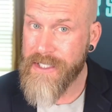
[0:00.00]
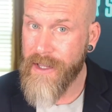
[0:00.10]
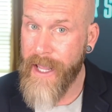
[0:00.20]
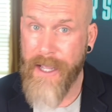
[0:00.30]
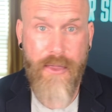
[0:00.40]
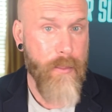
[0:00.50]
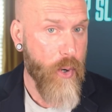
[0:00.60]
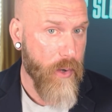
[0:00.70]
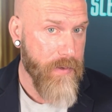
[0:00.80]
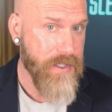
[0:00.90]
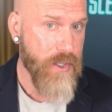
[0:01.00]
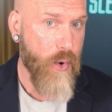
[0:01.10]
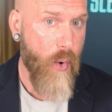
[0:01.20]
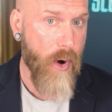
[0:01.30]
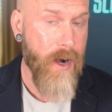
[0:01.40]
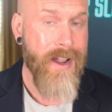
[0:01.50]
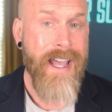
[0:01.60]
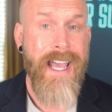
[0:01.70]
select the perfect decor,